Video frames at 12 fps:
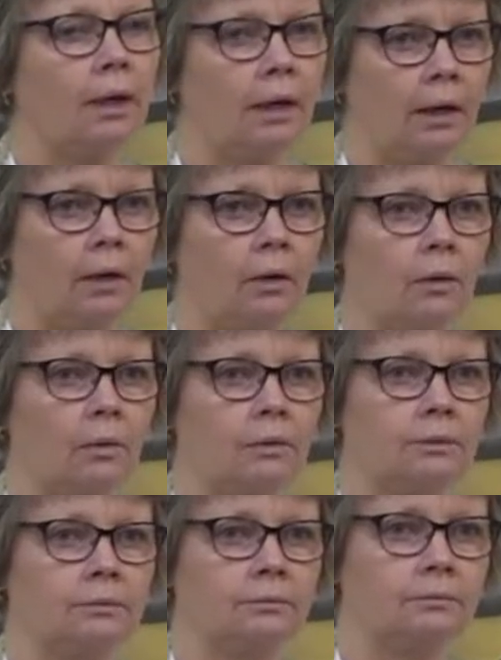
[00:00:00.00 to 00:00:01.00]
How
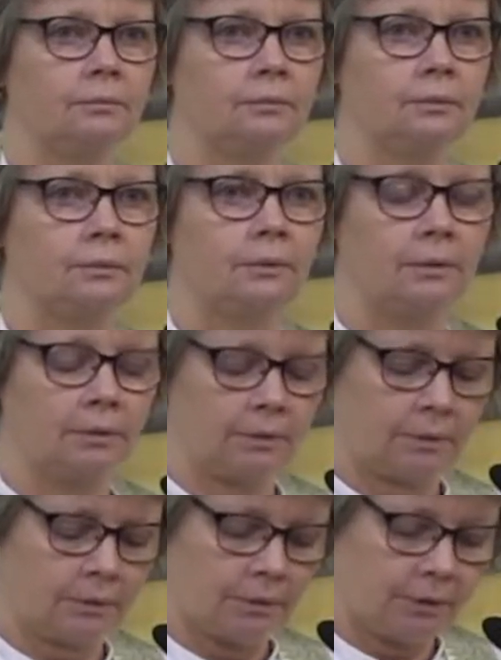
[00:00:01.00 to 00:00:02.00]

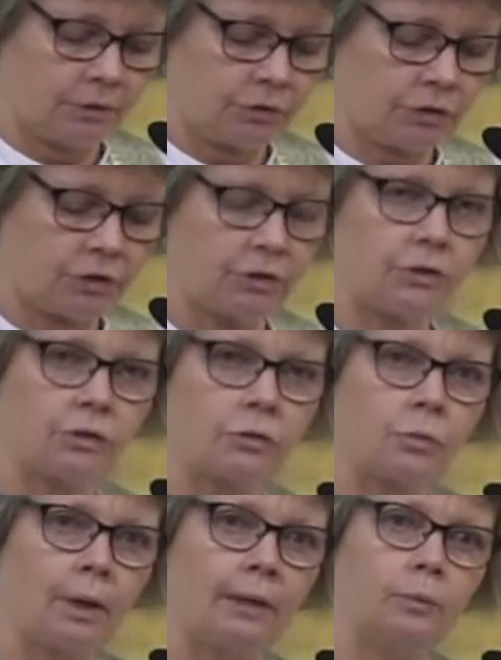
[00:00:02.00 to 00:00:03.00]
is
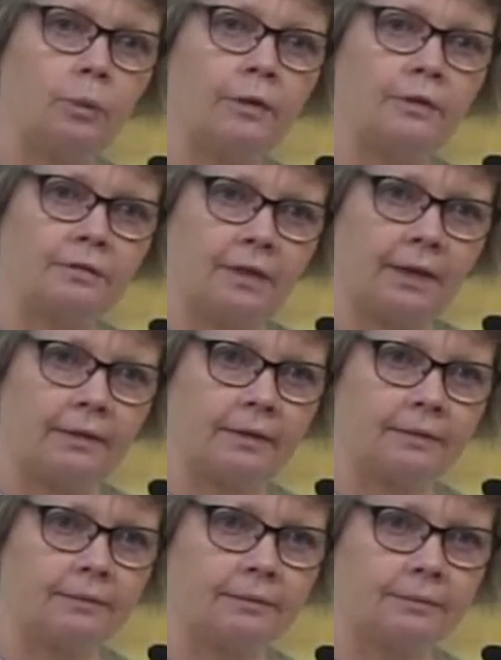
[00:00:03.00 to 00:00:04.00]
Jesus one with the Father?